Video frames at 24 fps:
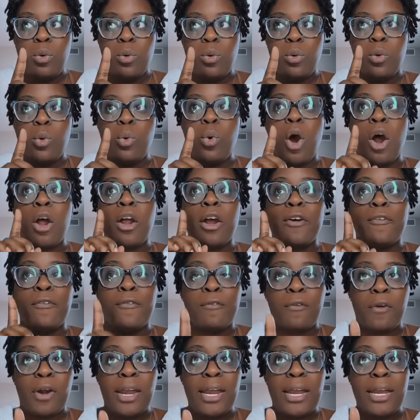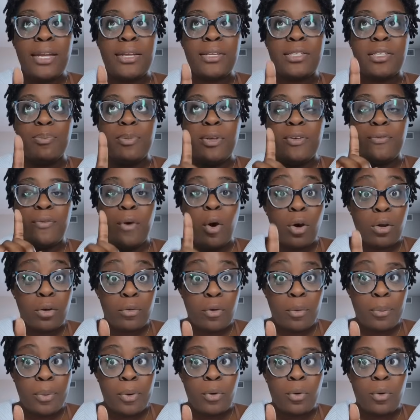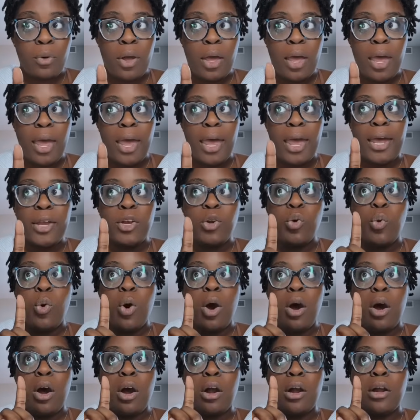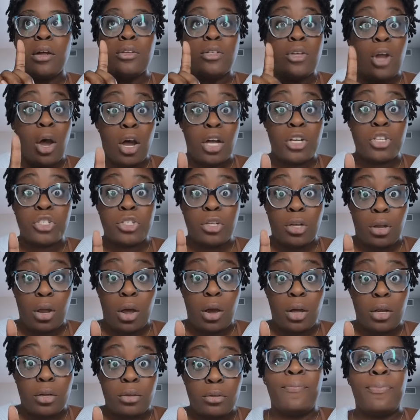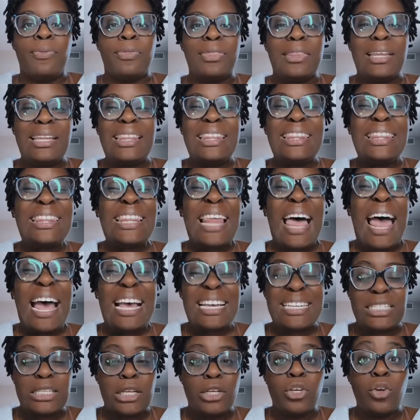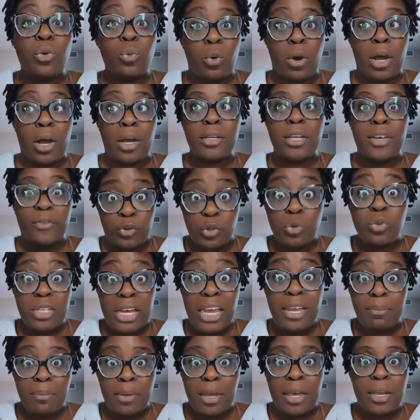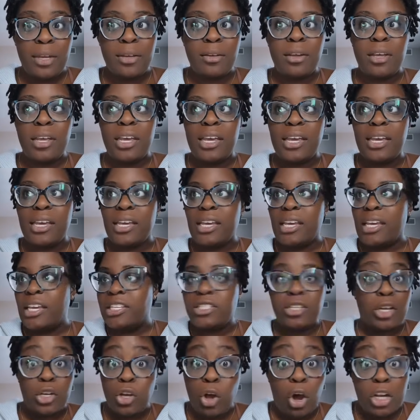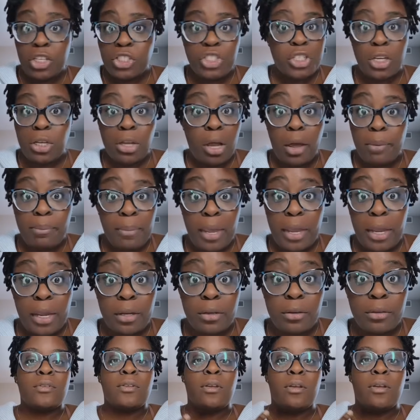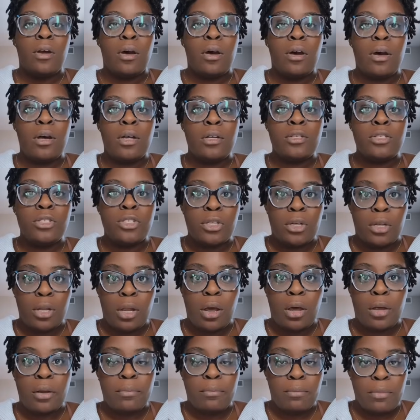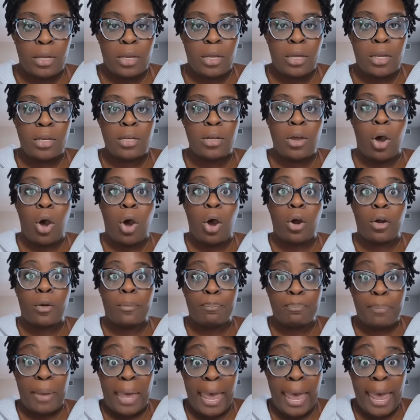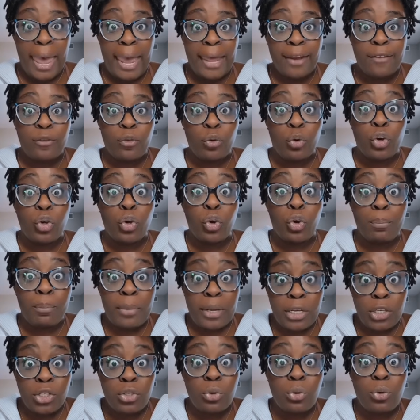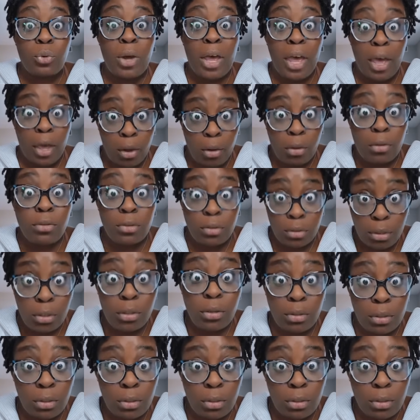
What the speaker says: who are afraid to be vulnerable and who are nonchalant. The last thing you want if you date men is a nonchalant man. Nonchalant men are bad for your mental health.